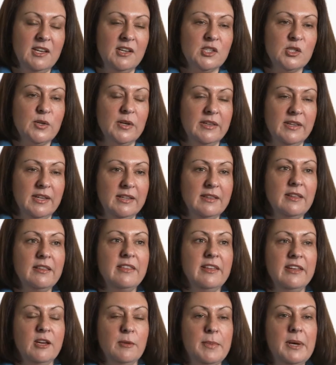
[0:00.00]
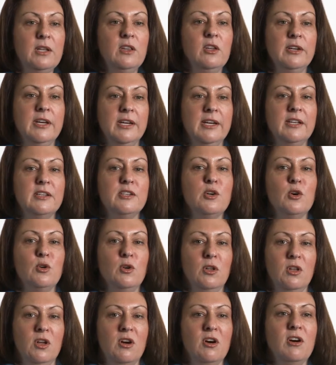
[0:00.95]
So I think the thing about looking at
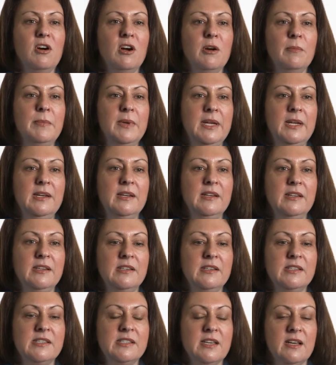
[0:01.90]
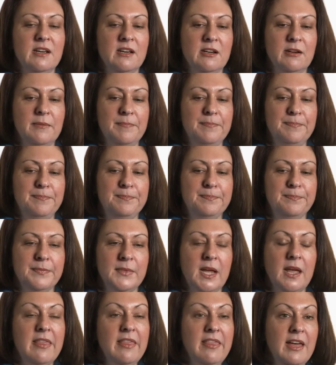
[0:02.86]
total harm is
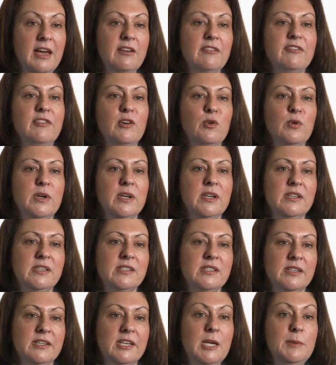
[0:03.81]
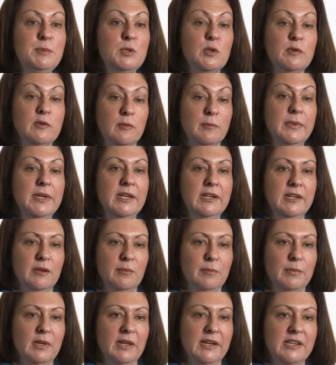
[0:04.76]
that focus keeps you from being
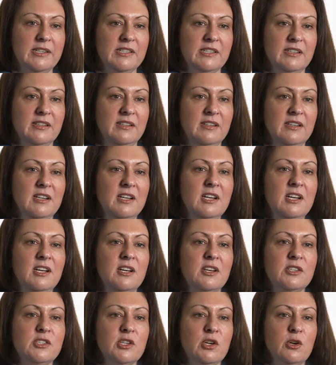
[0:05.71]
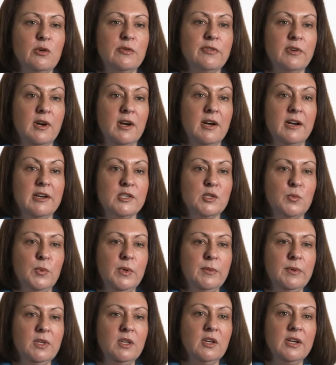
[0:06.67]
complacent. So for us,
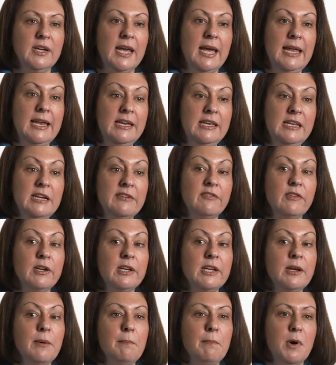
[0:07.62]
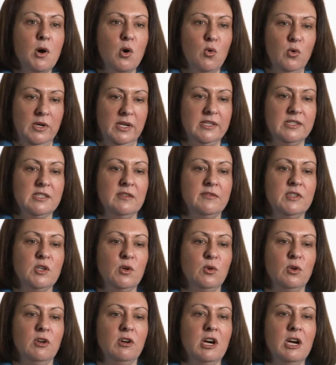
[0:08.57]
we would look at different components of
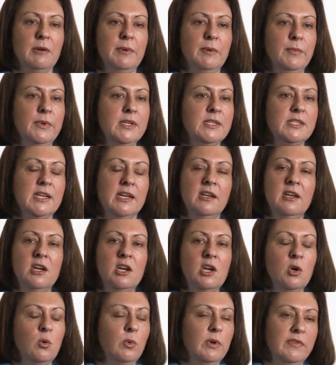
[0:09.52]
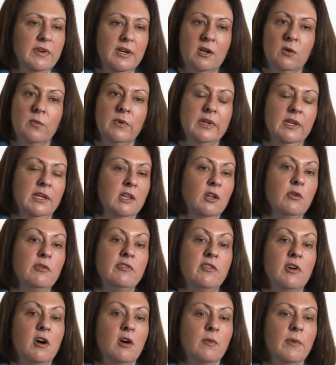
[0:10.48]
total harm, and we'd say, we've had a really low
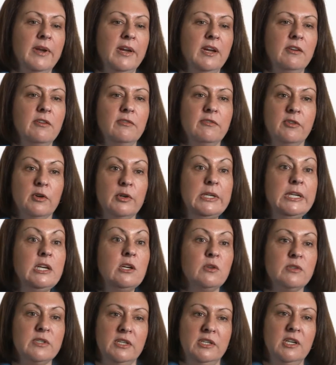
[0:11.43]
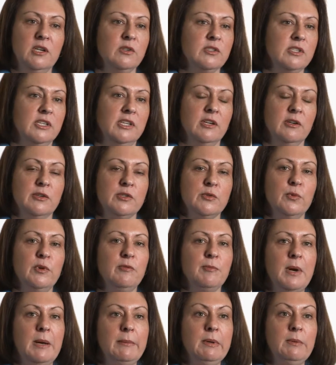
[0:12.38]
fall rate for years and years and years.
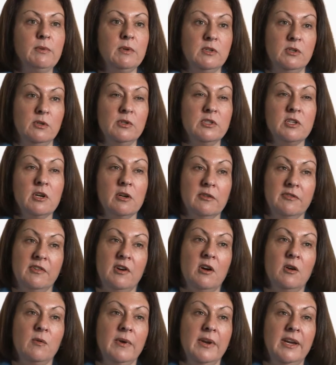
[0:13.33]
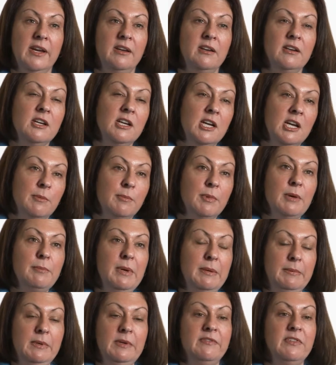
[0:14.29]
We've probably reduced our fall rate by
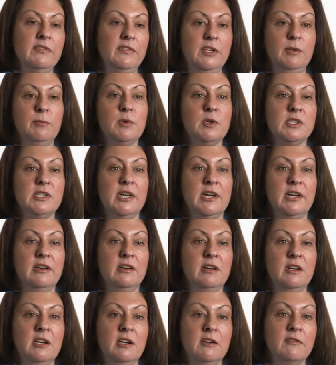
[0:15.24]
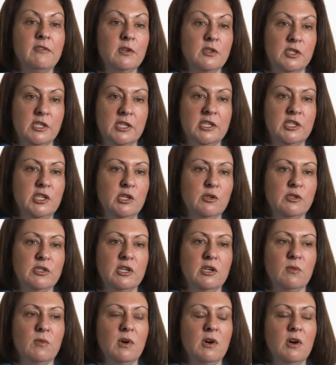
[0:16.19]
maybe 50% for 6 years
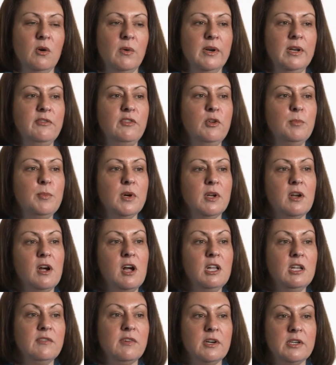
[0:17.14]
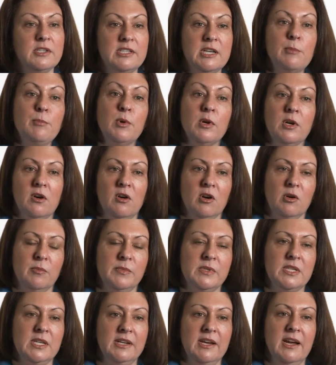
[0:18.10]
in a row. And if you put all of our separate
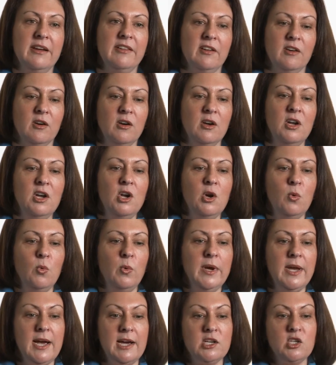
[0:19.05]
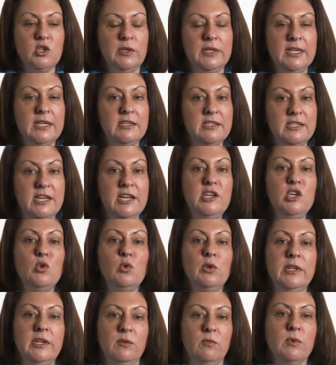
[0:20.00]
harms together, we actually
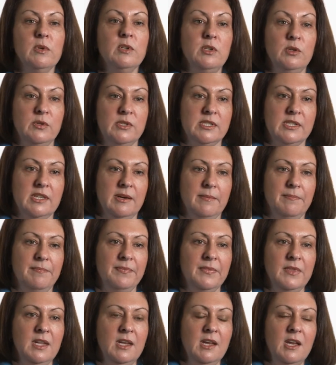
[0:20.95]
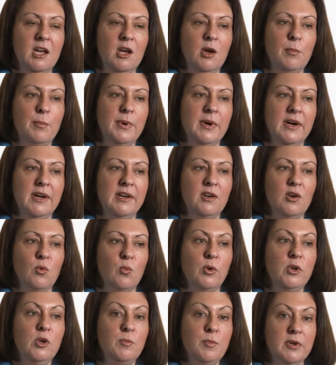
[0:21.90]
continually reduce them. But
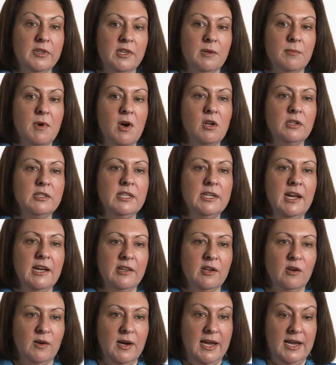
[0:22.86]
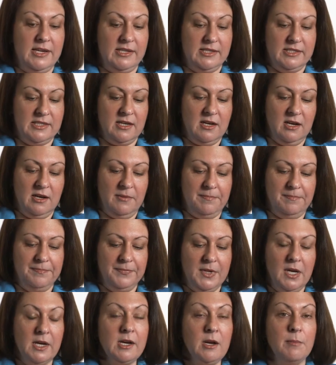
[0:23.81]
when you put them all together as
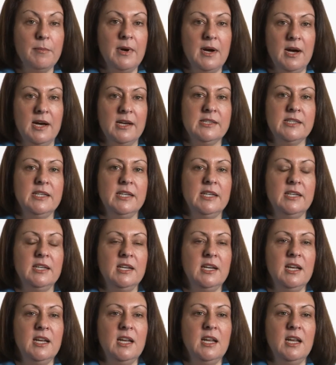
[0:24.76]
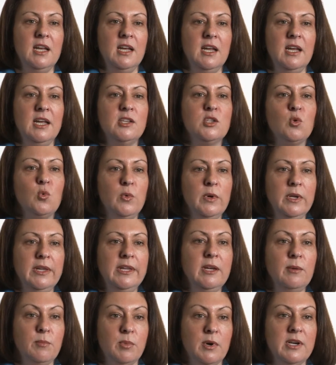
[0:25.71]
a composite, it's
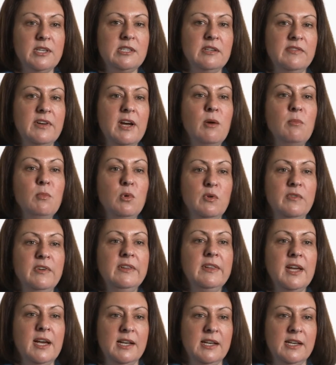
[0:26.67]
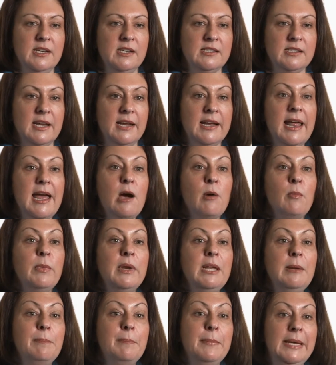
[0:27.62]
really impressive how moving that is and how
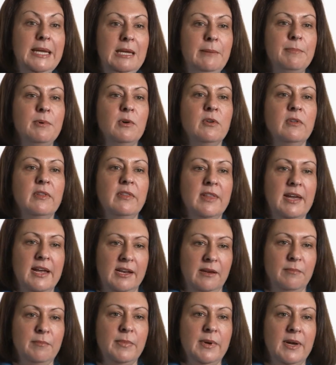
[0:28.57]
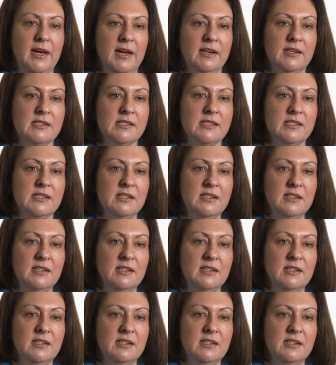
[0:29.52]
many people that impacts.